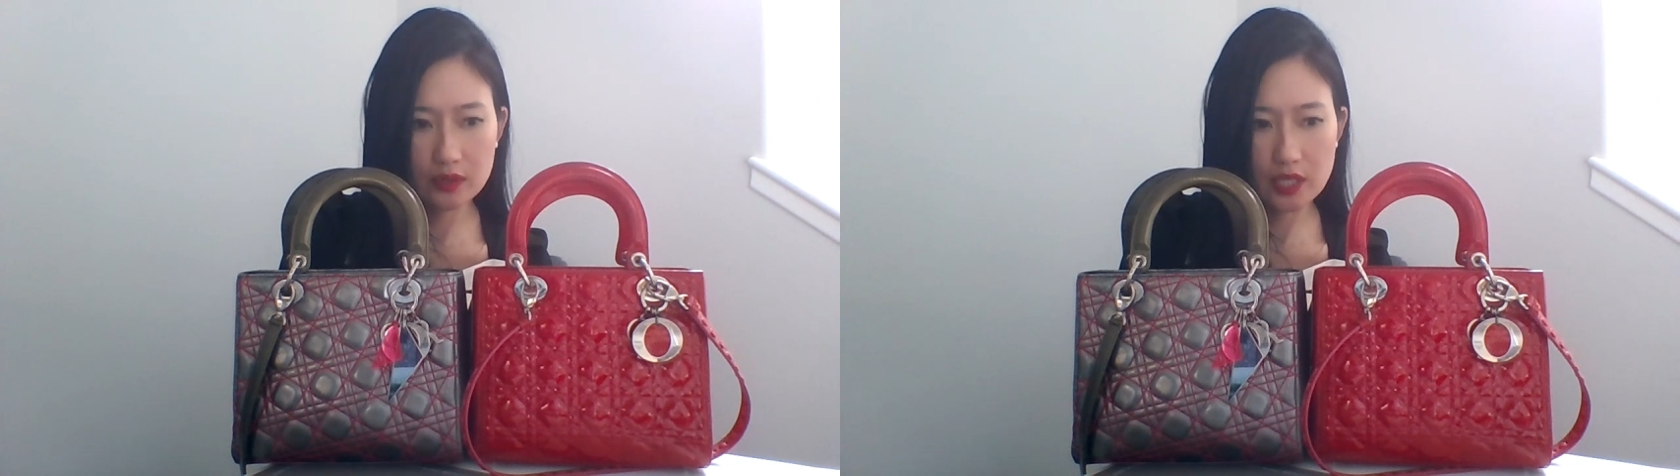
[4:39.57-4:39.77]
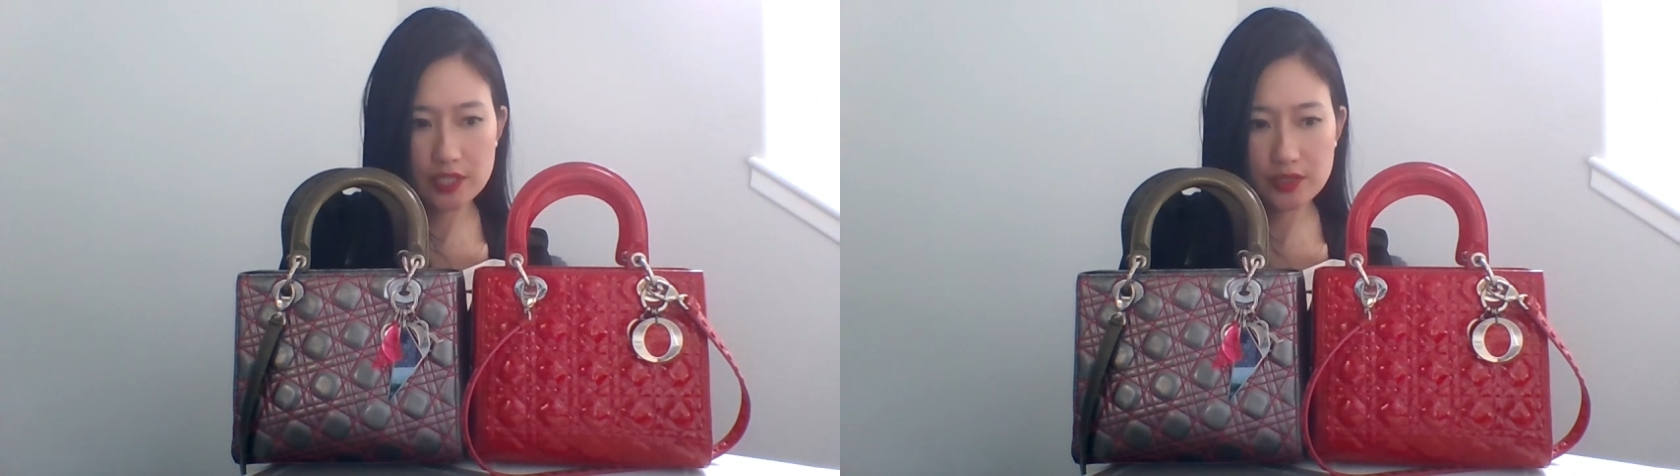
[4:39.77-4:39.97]

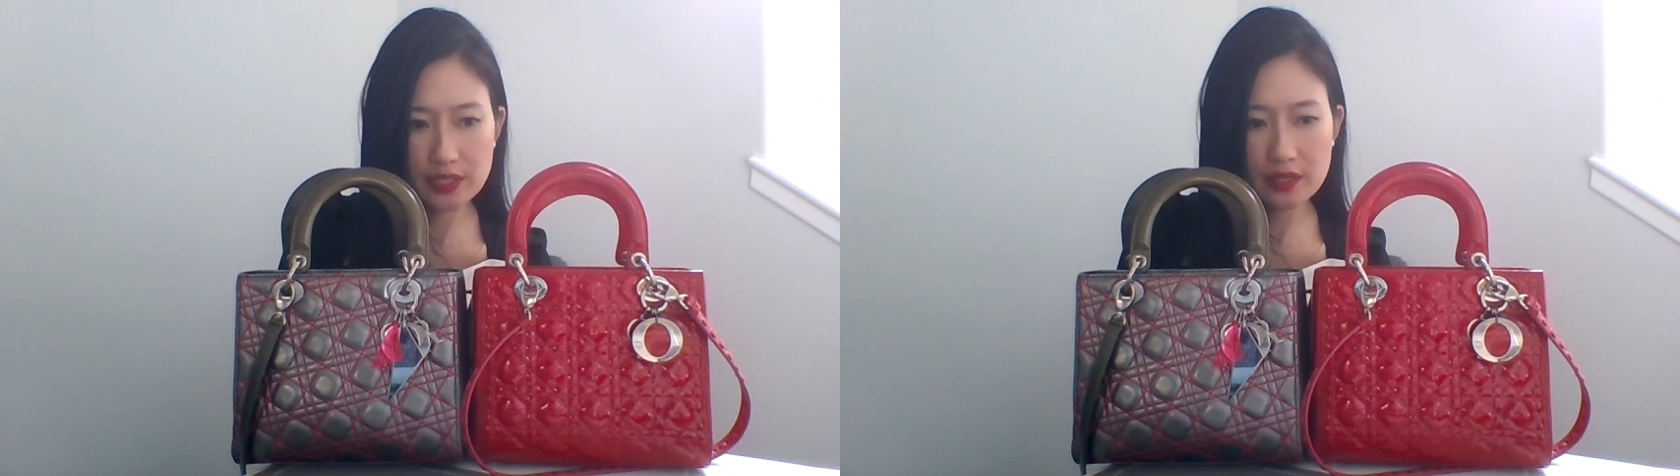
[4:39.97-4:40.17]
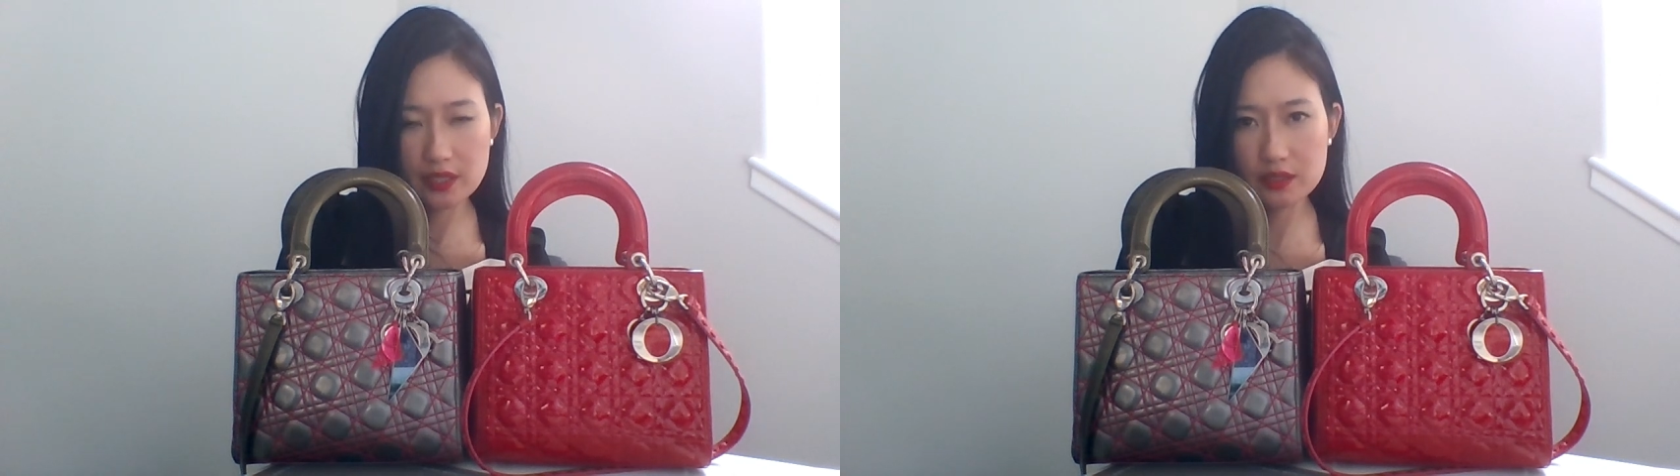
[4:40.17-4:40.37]

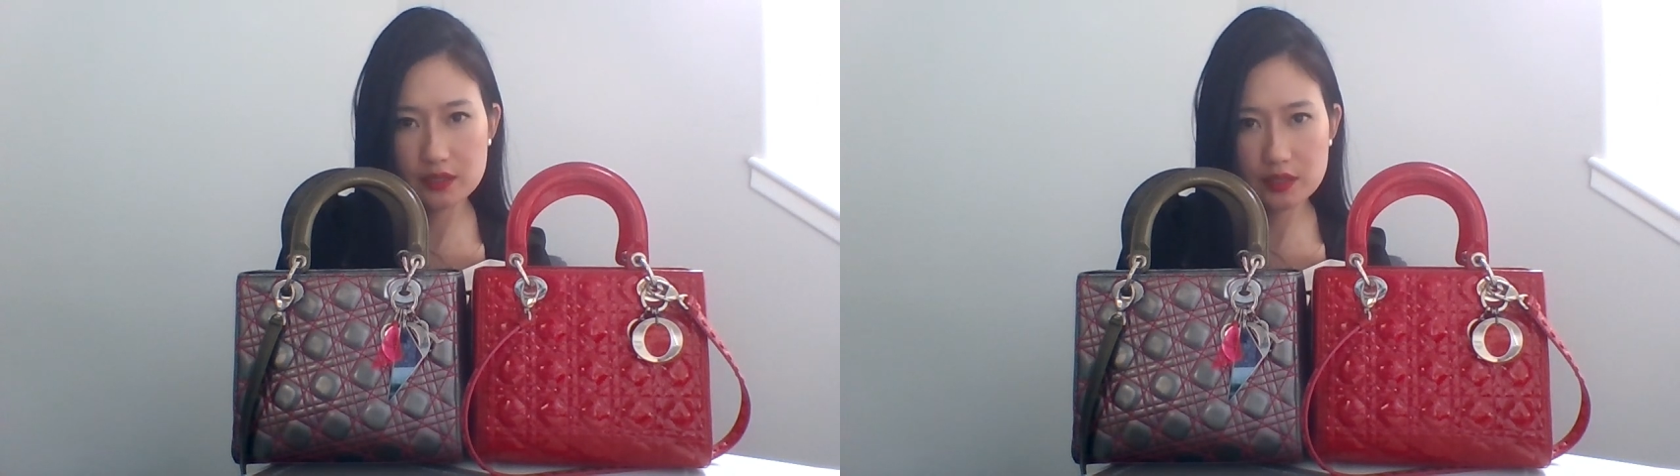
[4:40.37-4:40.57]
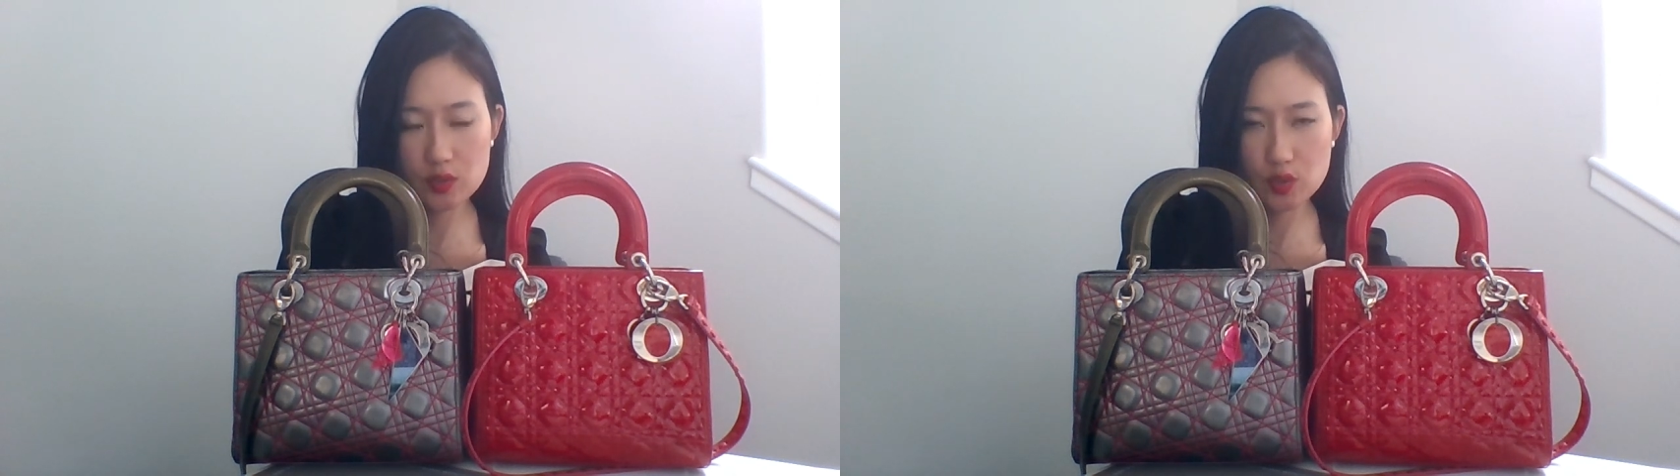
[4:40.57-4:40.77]
luxury
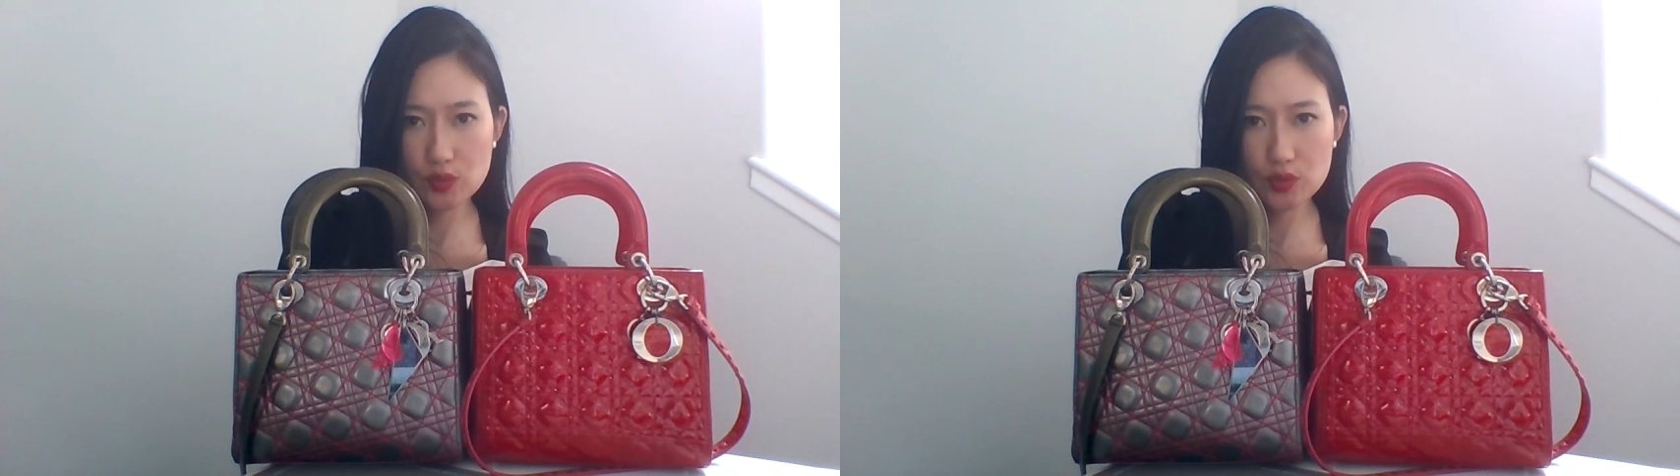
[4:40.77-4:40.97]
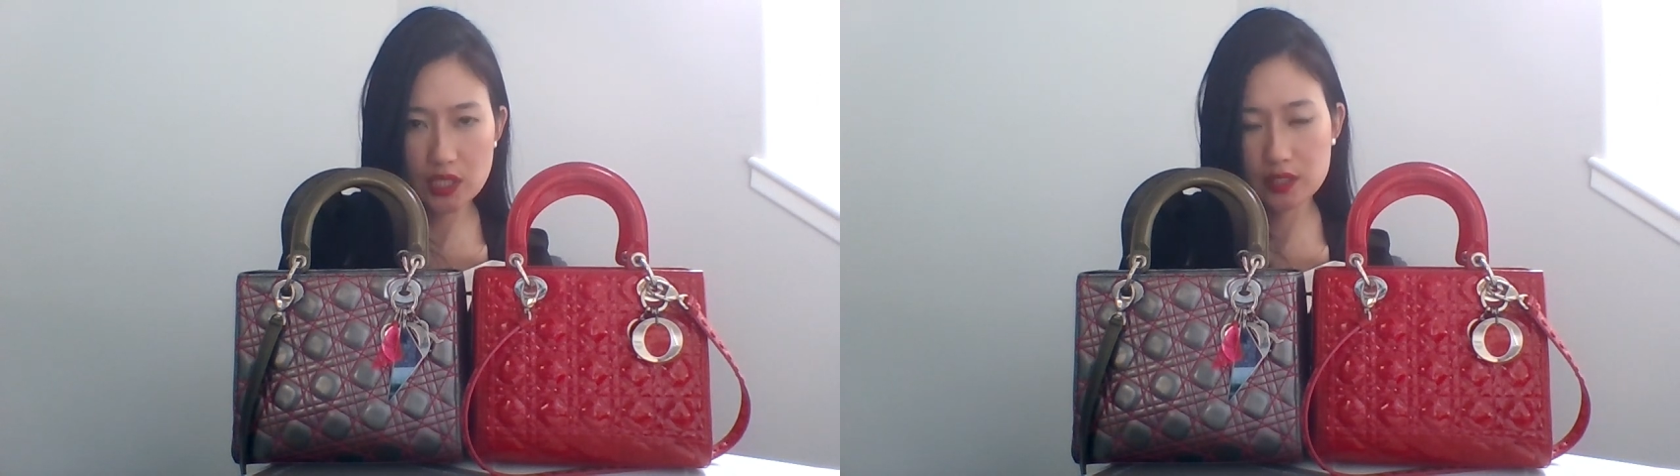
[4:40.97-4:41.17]
things
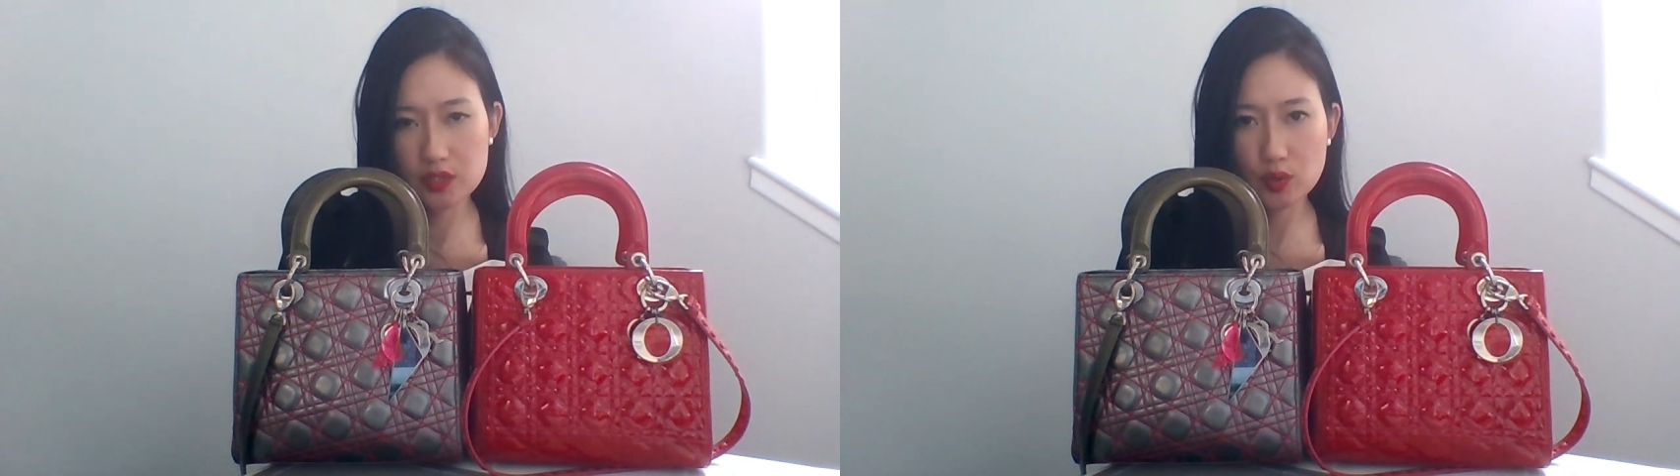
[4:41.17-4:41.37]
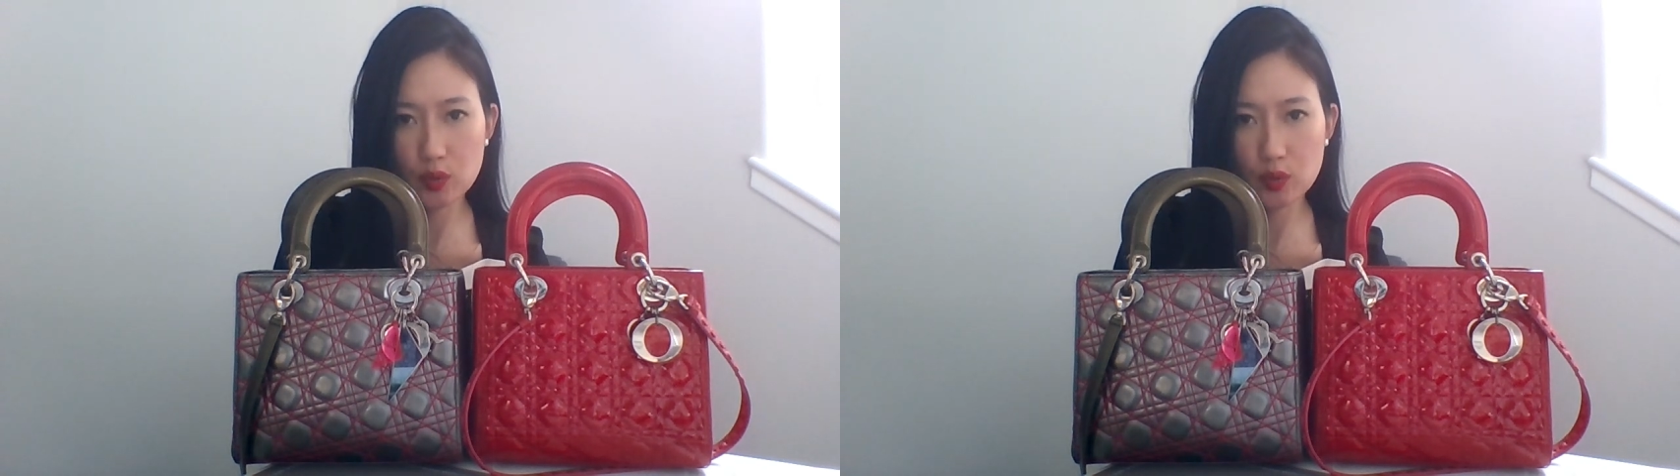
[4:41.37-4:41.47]
do tend